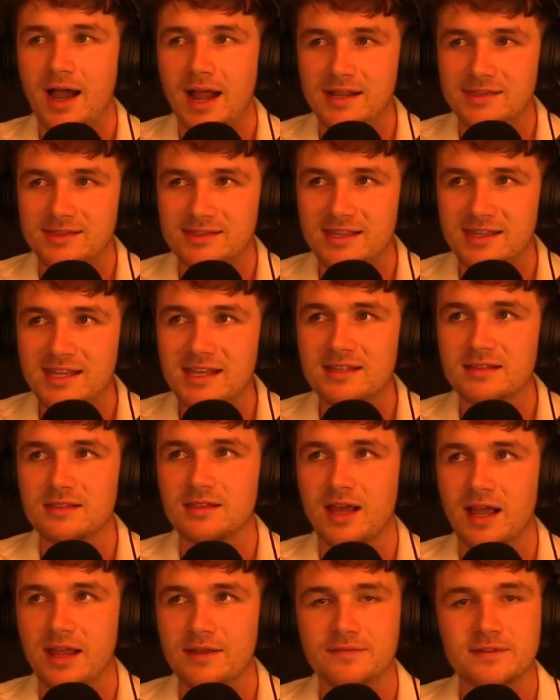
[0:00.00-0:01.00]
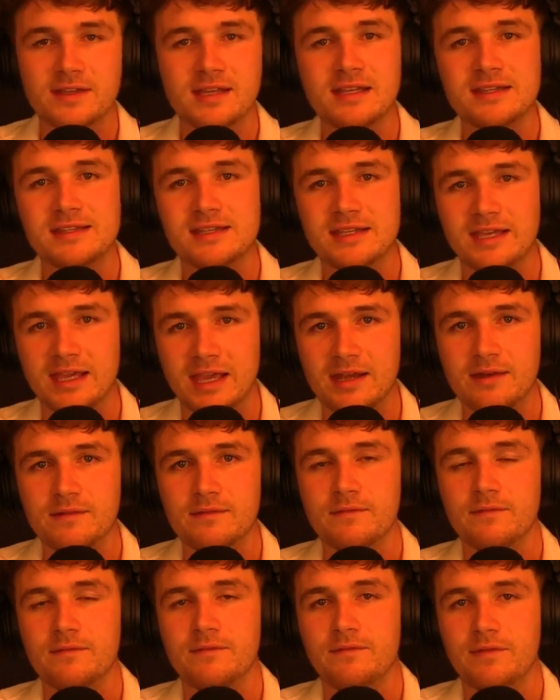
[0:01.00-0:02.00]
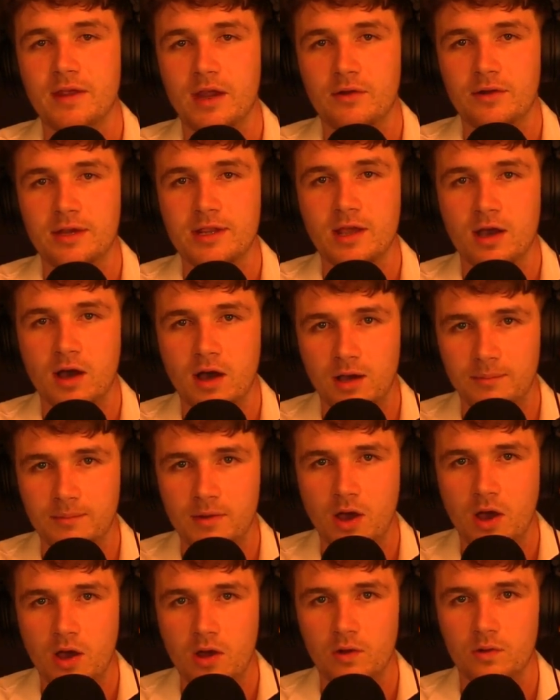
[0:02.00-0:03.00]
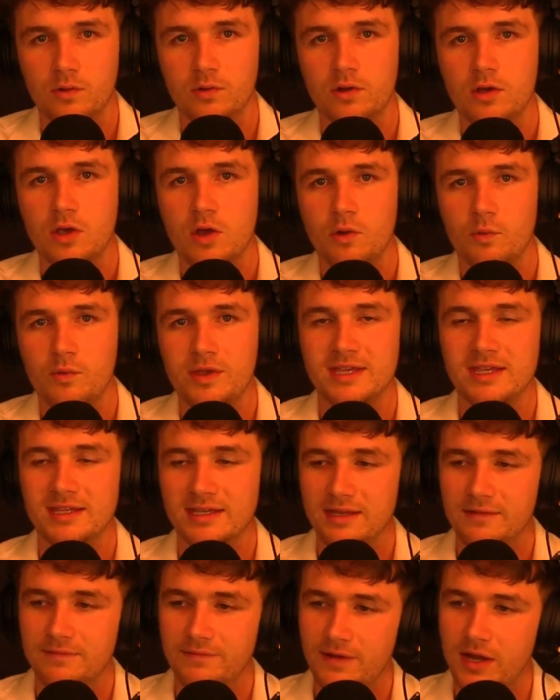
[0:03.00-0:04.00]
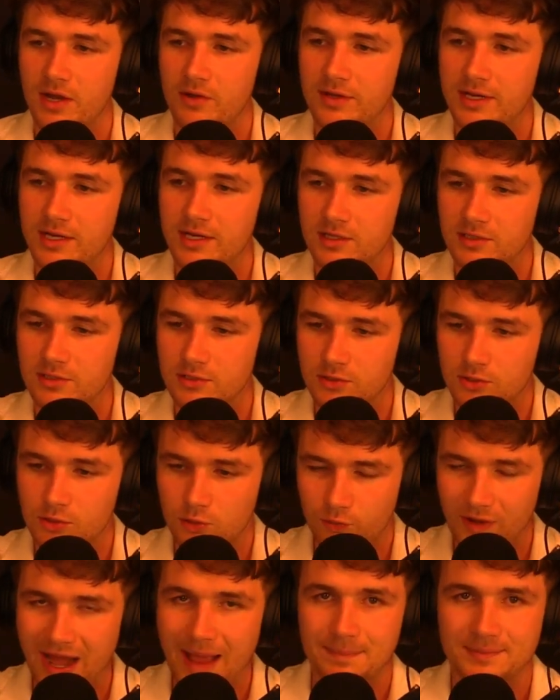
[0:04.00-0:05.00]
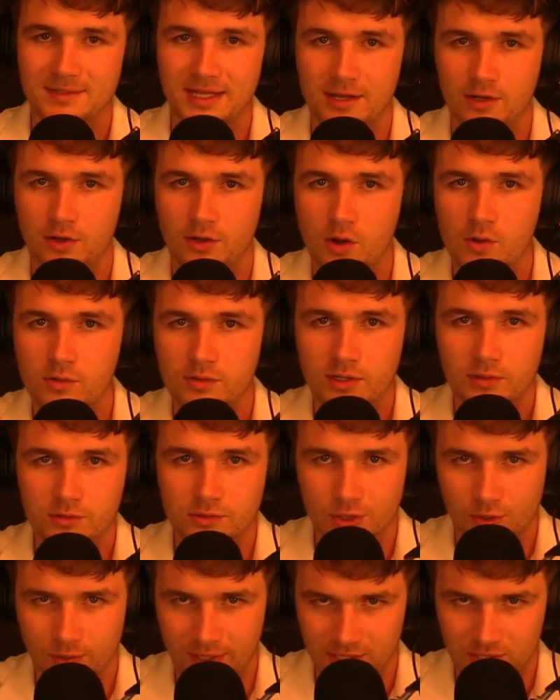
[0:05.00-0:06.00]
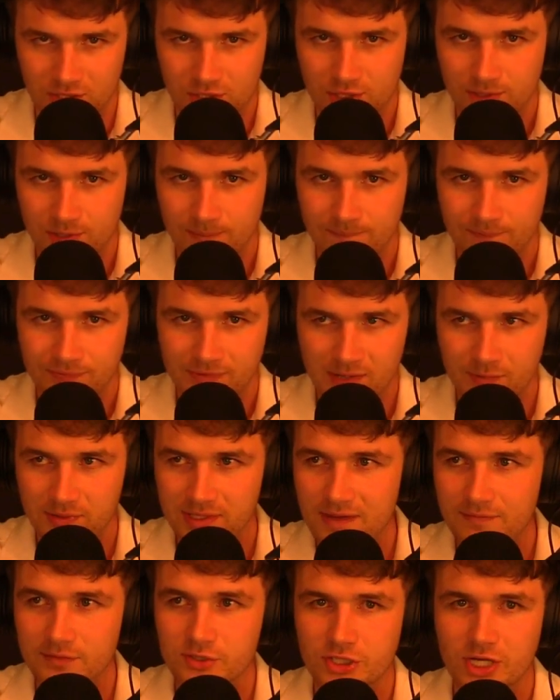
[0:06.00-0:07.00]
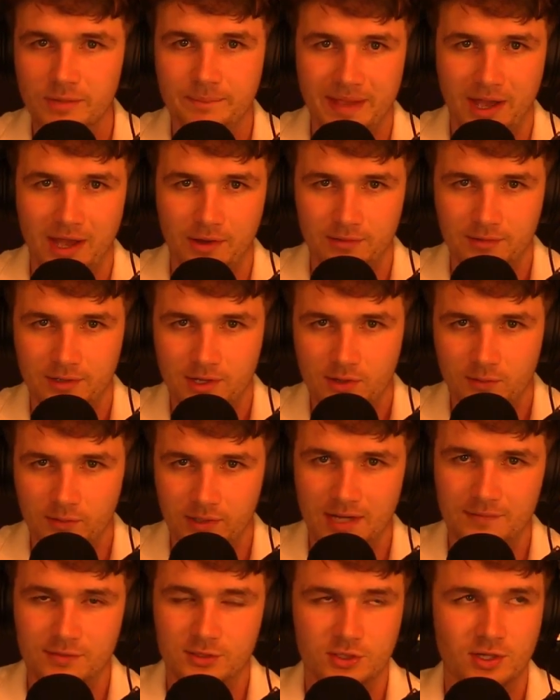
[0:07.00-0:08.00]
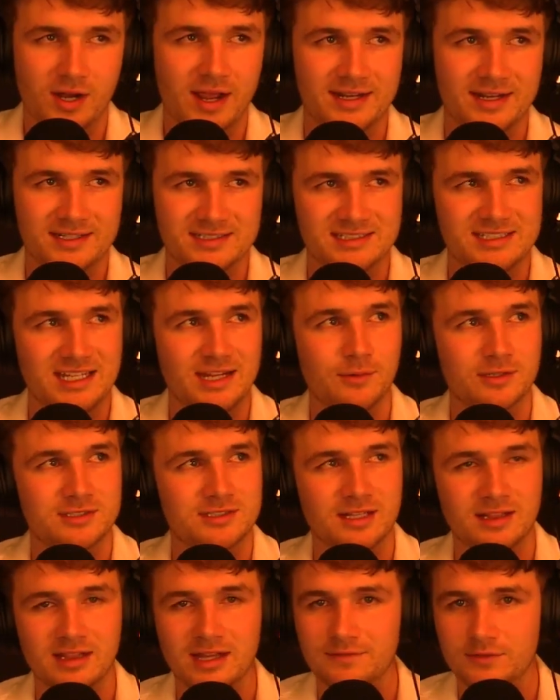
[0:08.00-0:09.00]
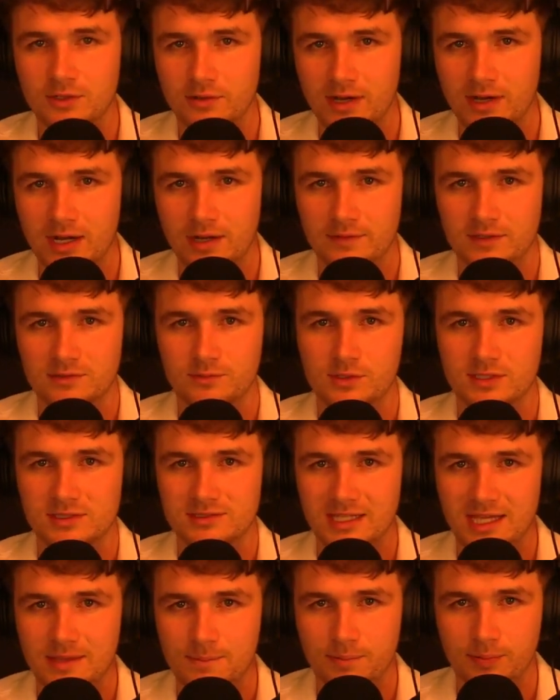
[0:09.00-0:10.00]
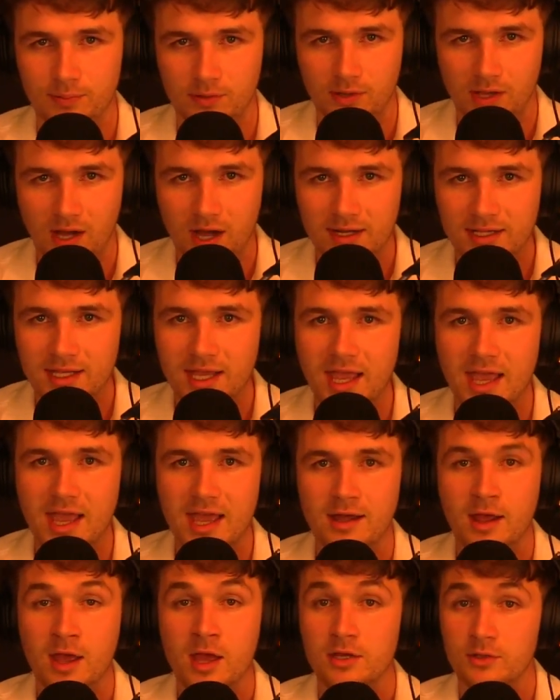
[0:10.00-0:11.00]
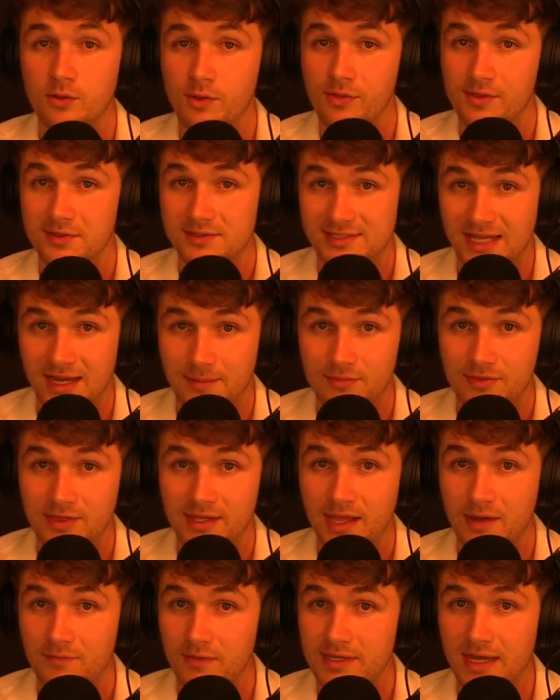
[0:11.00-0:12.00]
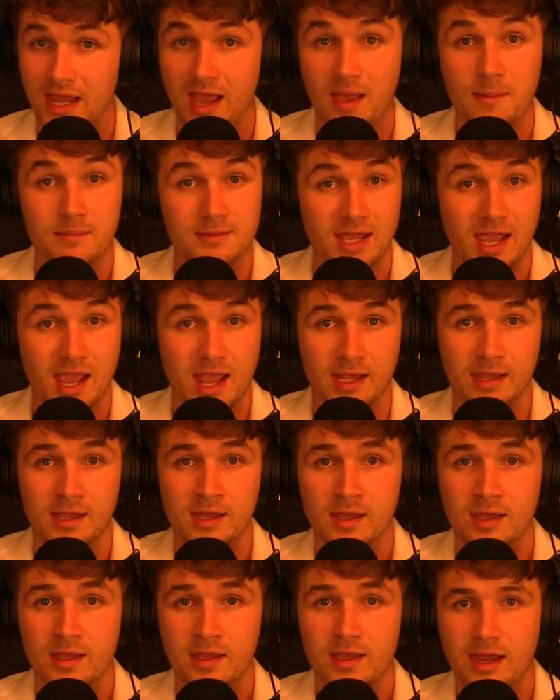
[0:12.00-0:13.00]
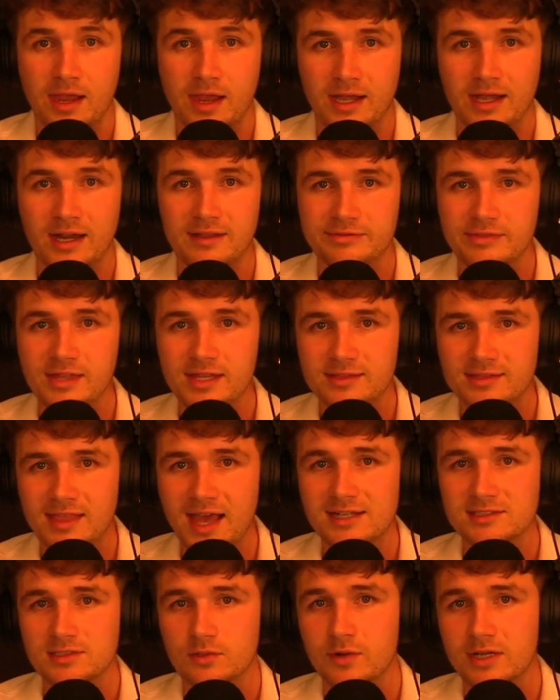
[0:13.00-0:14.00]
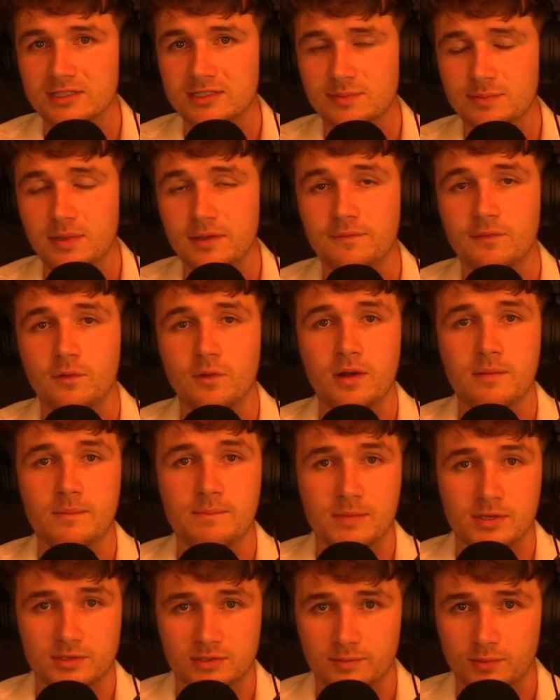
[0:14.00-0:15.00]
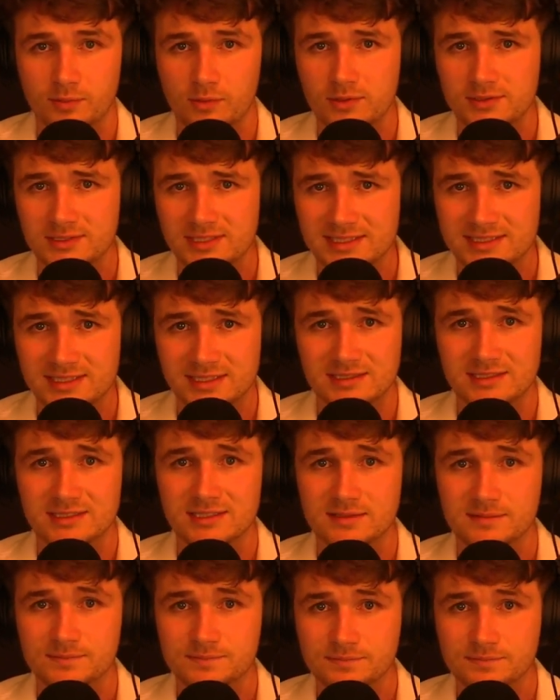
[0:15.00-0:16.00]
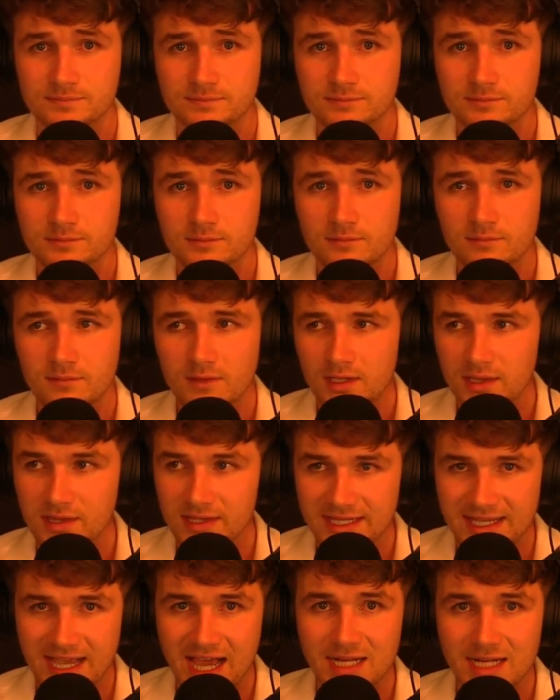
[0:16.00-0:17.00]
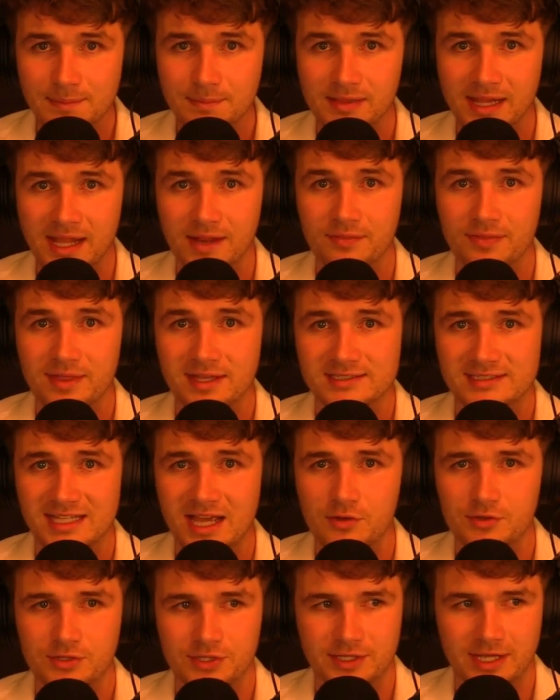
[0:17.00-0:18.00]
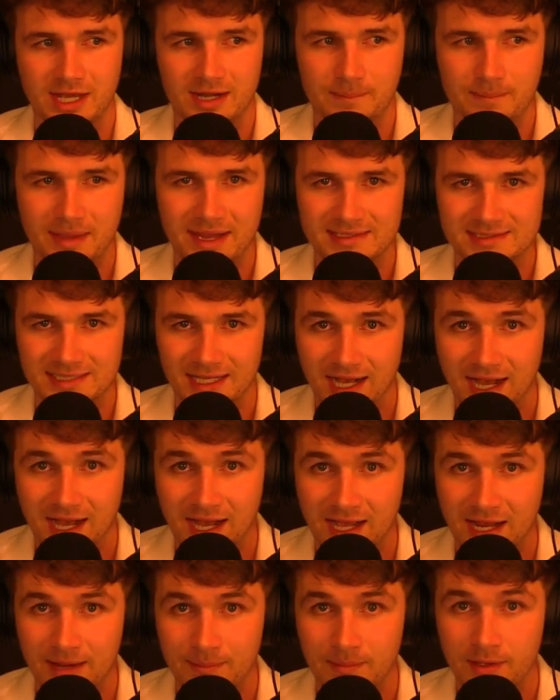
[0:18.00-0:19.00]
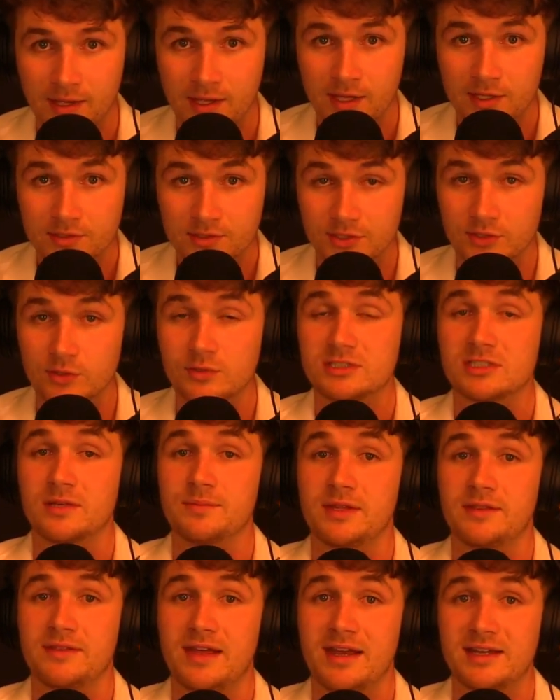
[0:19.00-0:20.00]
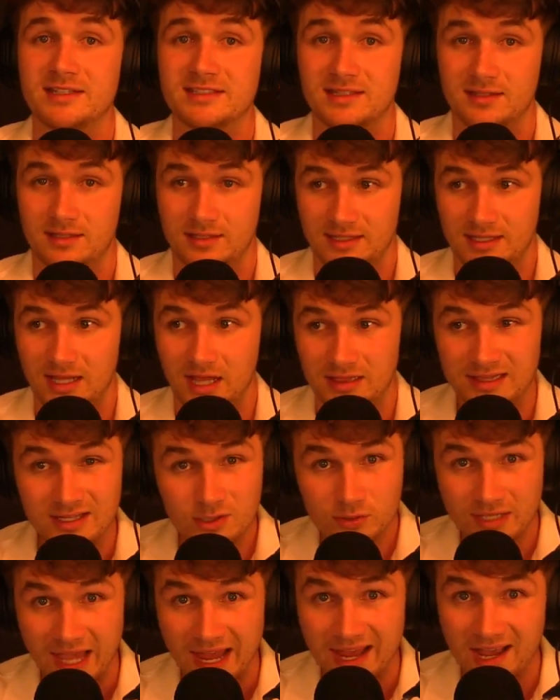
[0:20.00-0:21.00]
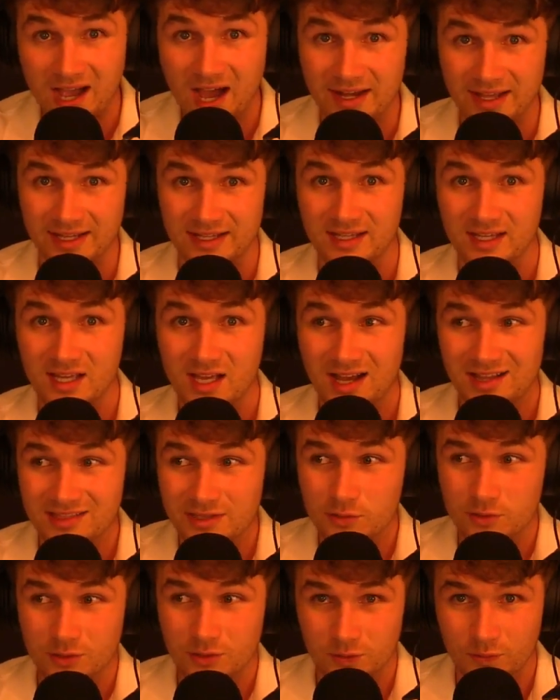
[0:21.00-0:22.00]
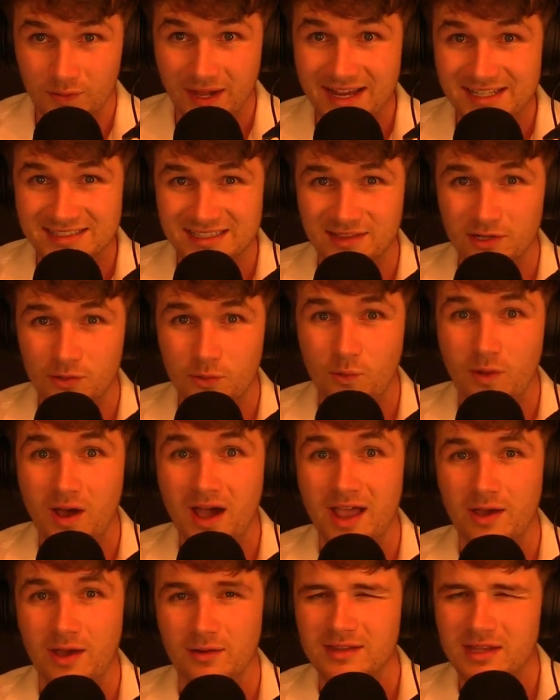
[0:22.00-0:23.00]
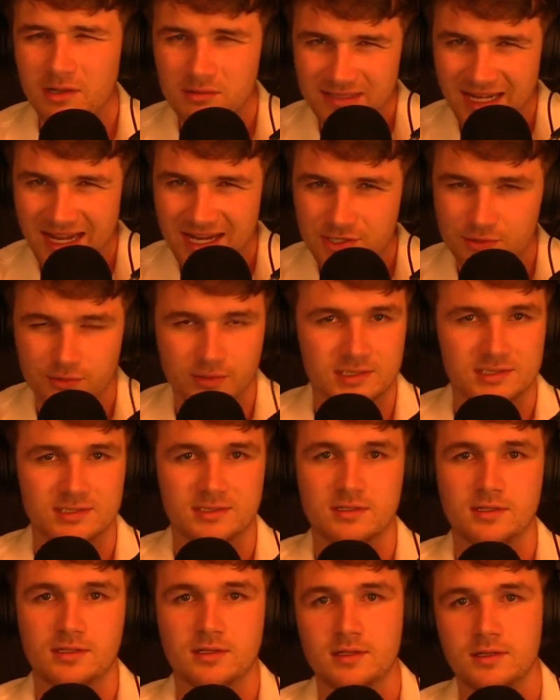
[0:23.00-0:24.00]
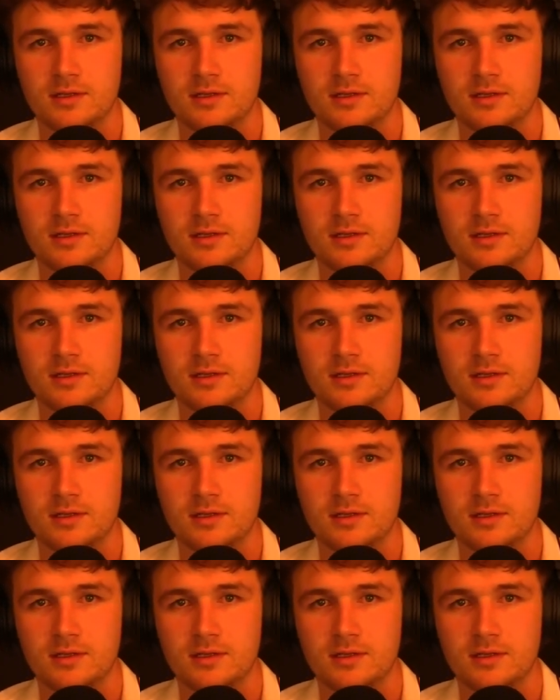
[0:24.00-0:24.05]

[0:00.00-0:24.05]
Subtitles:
I think life can get very hum-ho. We can get very trapped in our own little trench, and we never jump out. We never try and see what's to the left or right of us. We just keep plodding ahead, doing the same thing every damn day. And I think that is a recipe for a miserable existence. You got to plan things out. You got to make time to do something that is a little chaotic, a little crazy, a little wild, a little dangerous.